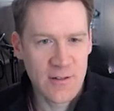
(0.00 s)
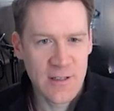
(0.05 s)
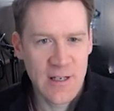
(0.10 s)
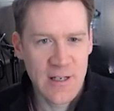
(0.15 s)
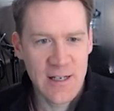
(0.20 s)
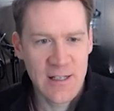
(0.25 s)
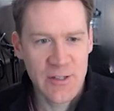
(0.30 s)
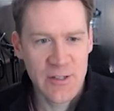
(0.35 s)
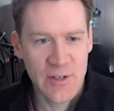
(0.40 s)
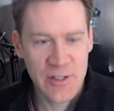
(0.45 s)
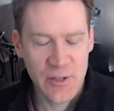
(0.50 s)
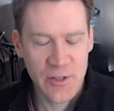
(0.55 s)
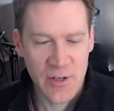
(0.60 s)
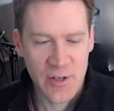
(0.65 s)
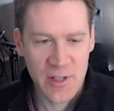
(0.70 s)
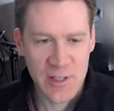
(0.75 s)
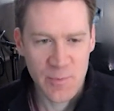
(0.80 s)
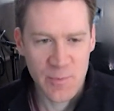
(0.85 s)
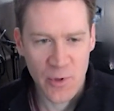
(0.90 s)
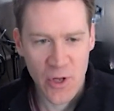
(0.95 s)
And so I started this
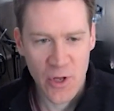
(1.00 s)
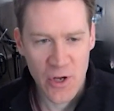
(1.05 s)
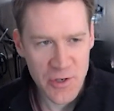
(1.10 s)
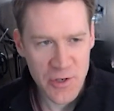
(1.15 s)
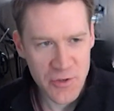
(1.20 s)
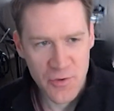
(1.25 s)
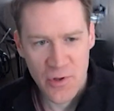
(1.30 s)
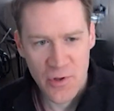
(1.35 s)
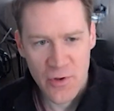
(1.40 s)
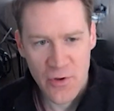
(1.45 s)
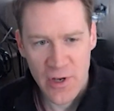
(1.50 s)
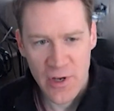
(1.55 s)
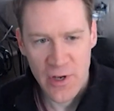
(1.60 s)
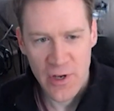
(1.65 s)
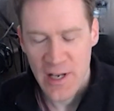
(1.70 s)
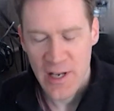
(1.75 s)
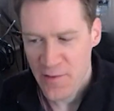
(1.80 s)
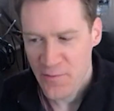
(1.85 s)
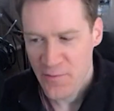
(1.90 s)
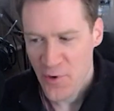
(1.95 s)
blog,
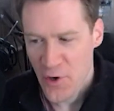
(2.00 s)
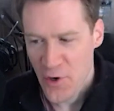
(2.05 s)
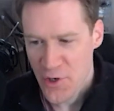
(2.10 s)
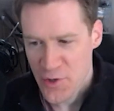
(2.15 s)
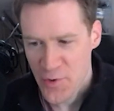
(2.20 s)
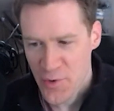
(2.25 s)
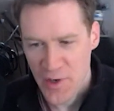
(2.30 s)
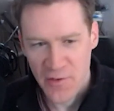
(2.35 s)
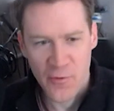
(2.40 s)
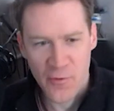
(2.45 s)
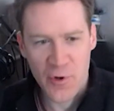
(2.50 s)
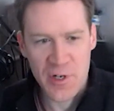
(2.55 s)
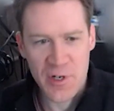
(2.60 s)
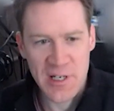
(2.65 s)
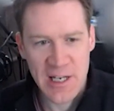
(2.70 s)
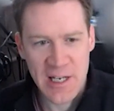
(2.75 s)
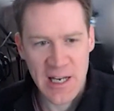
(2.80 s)
truthcoin.info, in 2014.